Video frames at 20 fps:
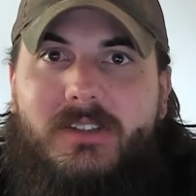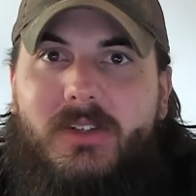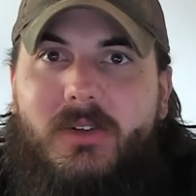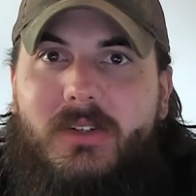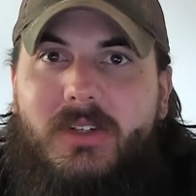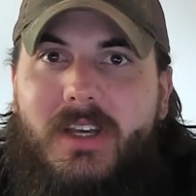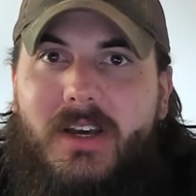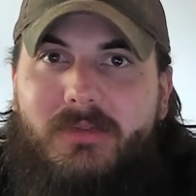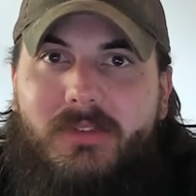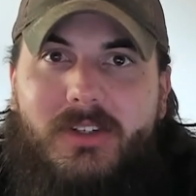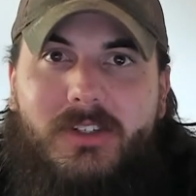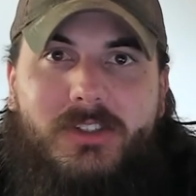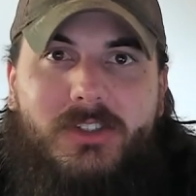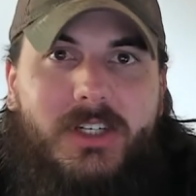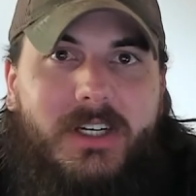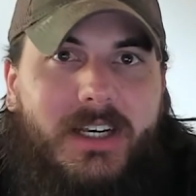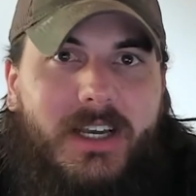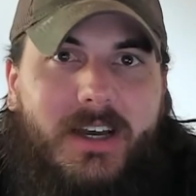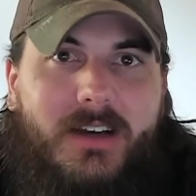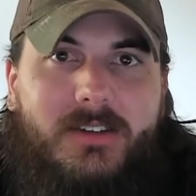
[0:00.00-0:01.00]
So definitely
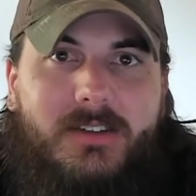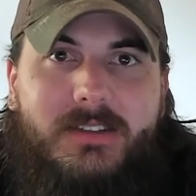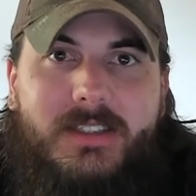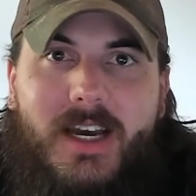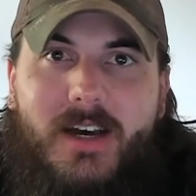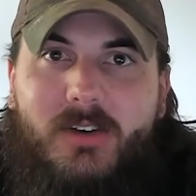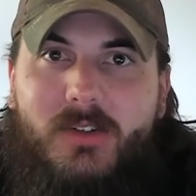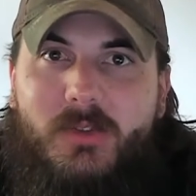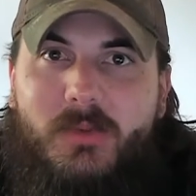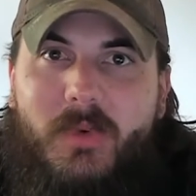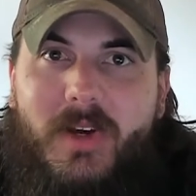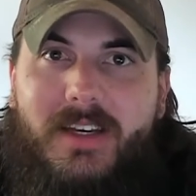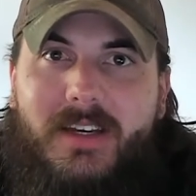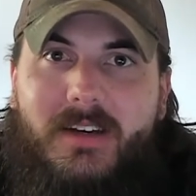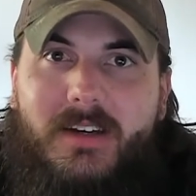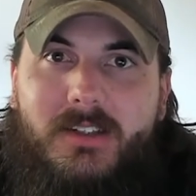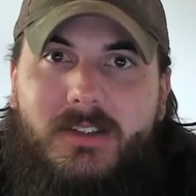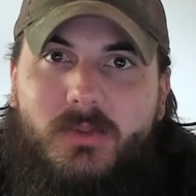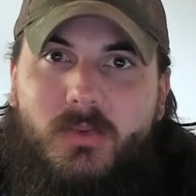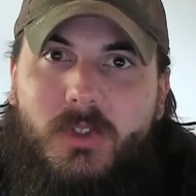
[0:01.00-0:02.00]
check out Towels by
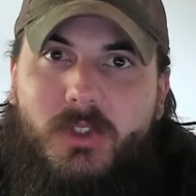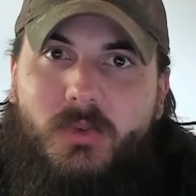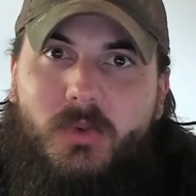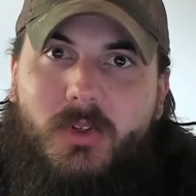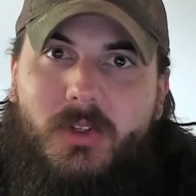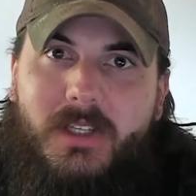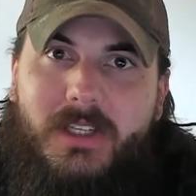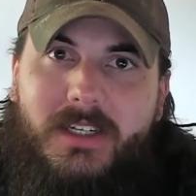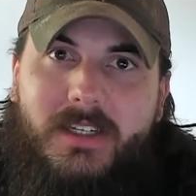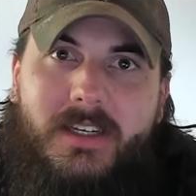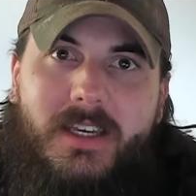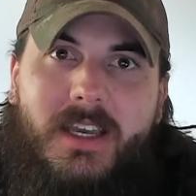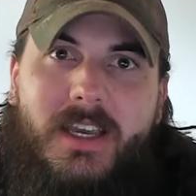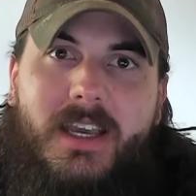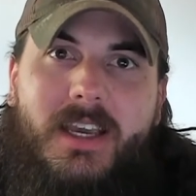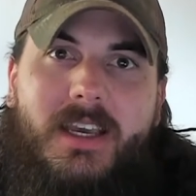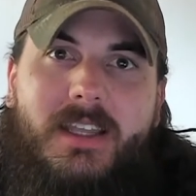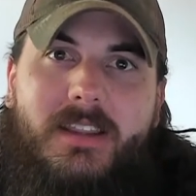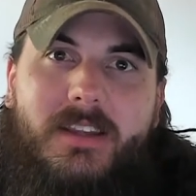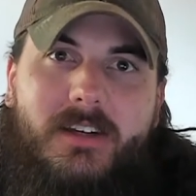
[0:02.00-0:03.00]
Gus, which we'll link
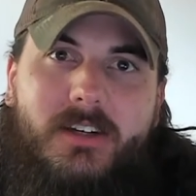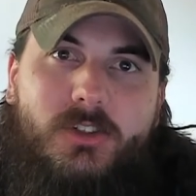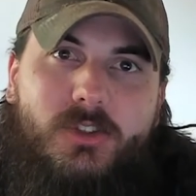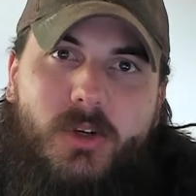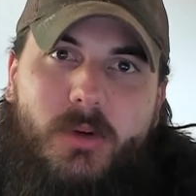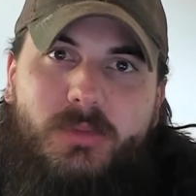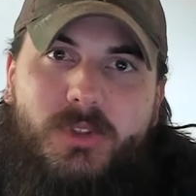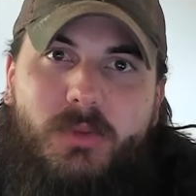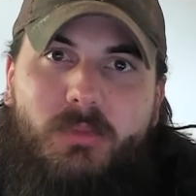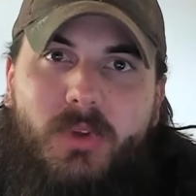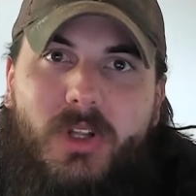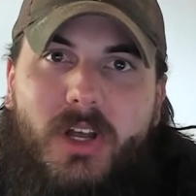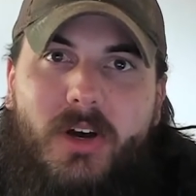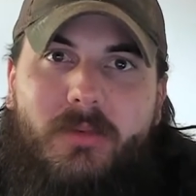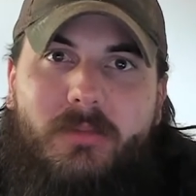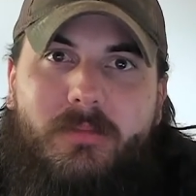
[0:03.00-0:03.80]
in the description below.